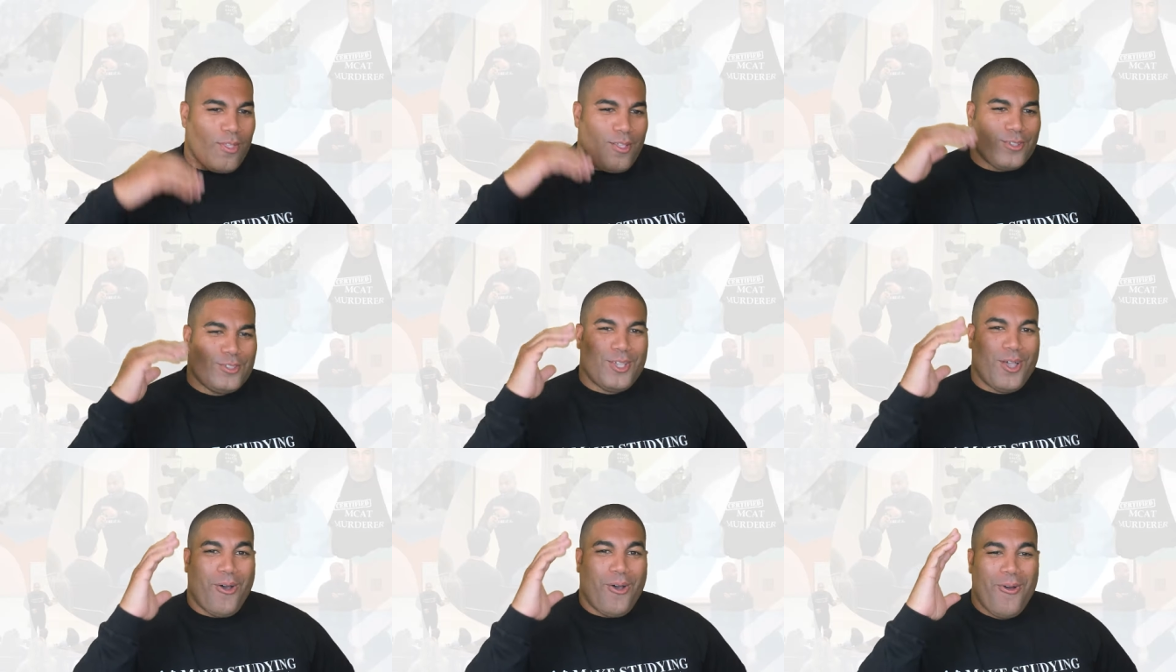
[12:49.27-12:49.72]

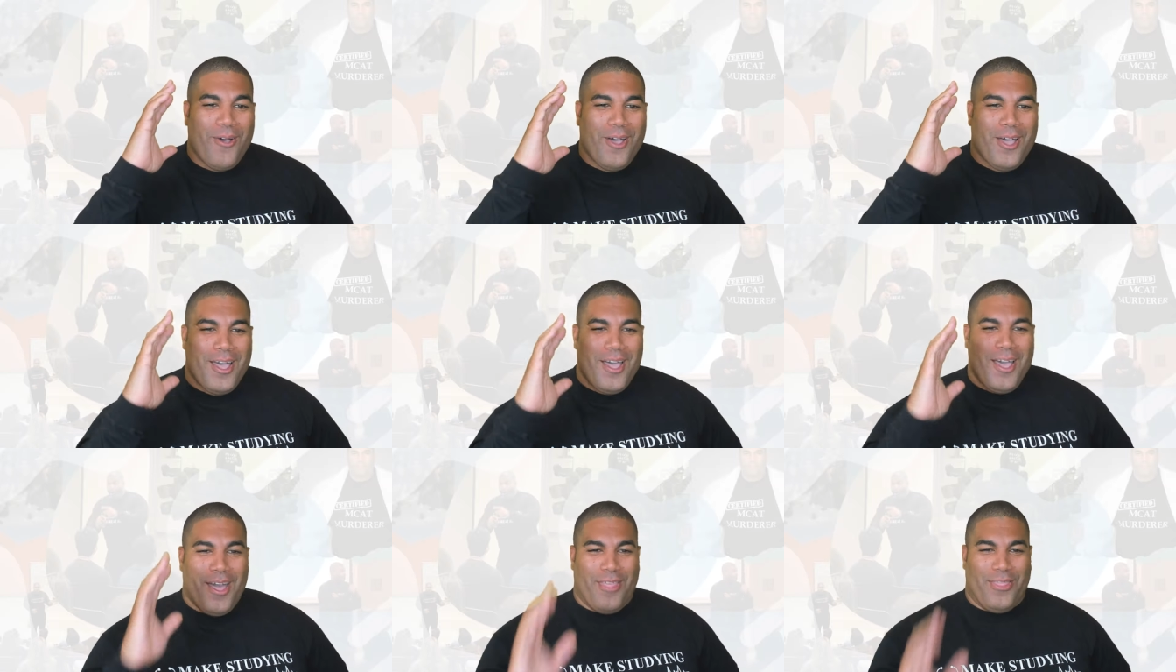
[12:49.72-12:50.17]
So
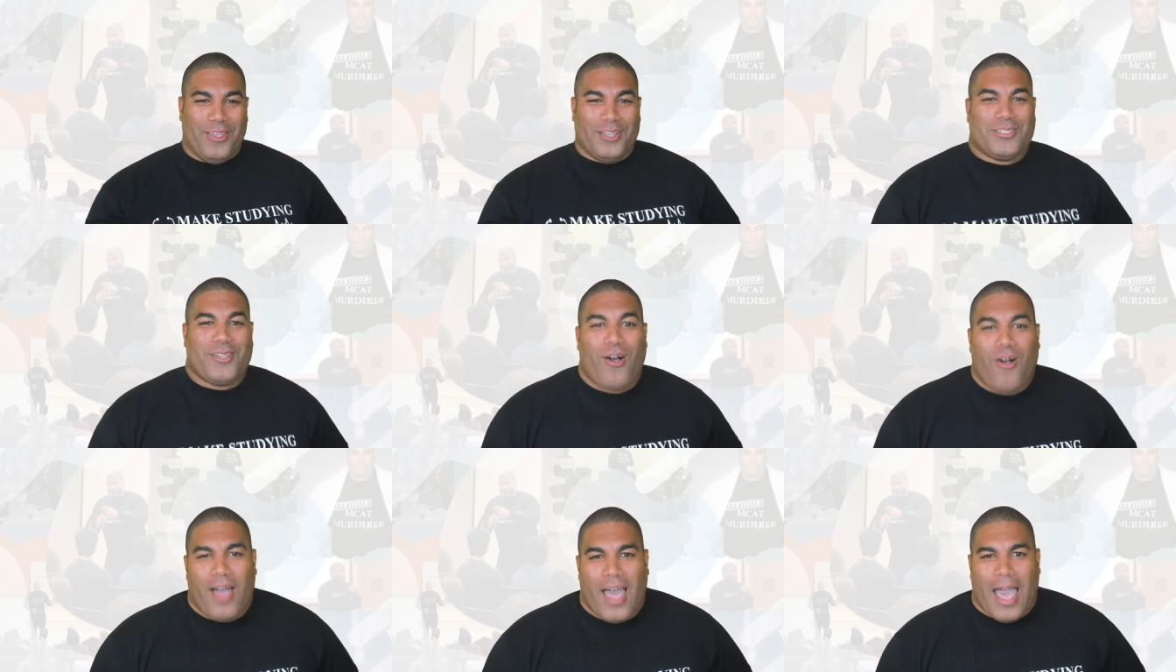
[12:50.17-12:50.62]

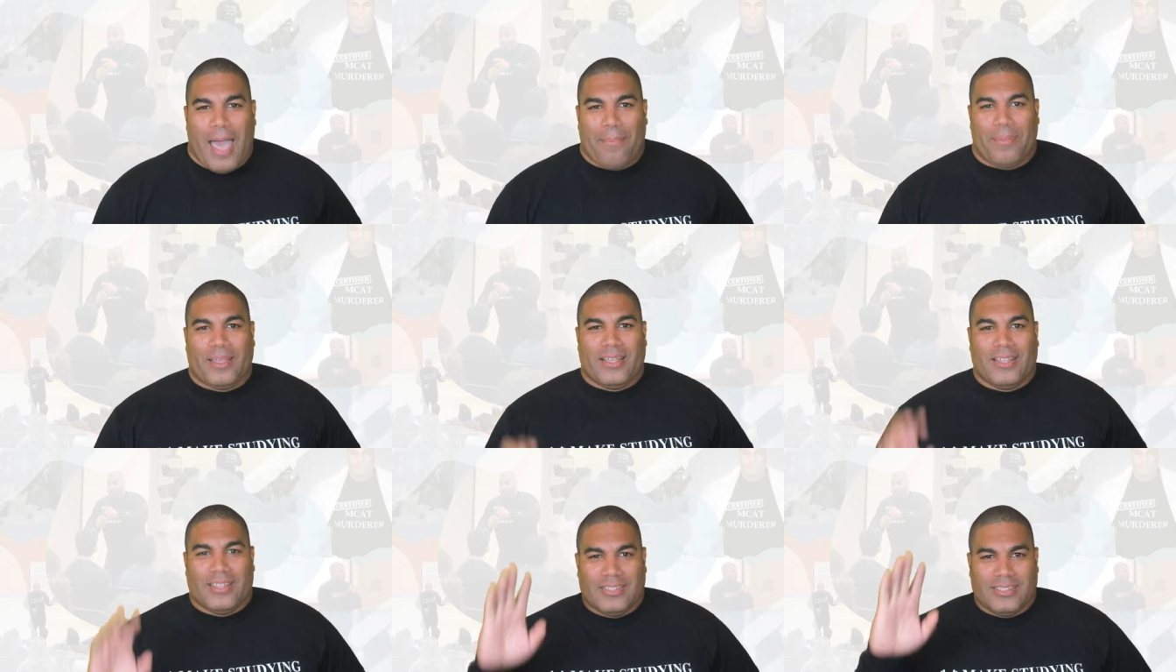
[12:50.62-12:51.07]
this all
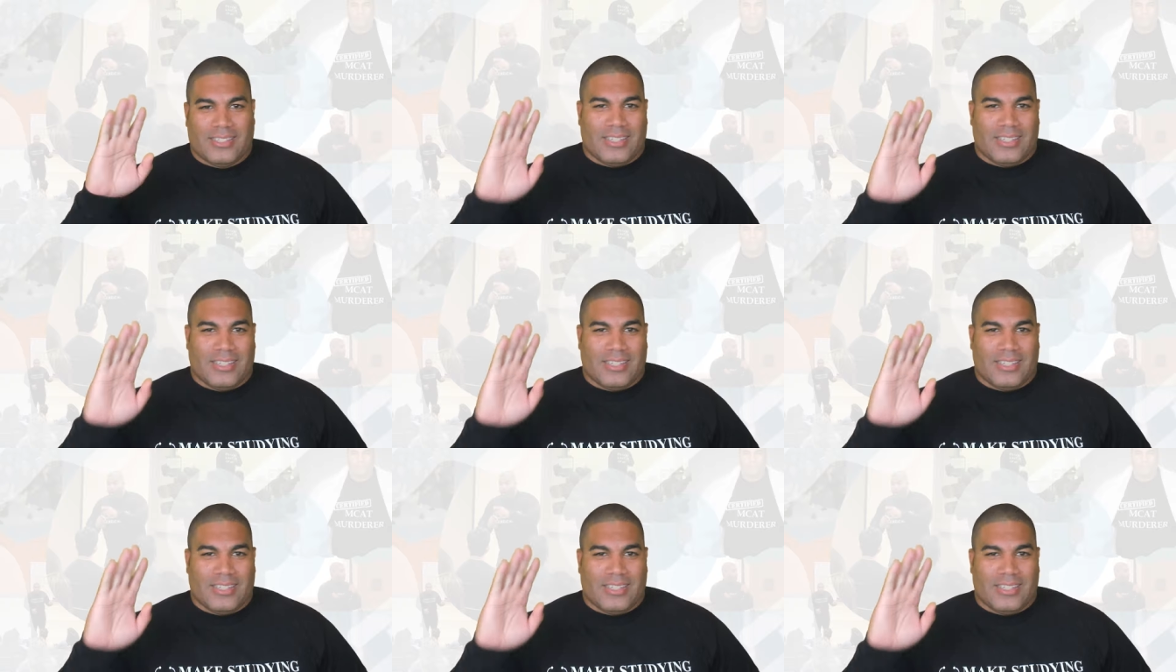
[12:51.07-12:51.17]
happens,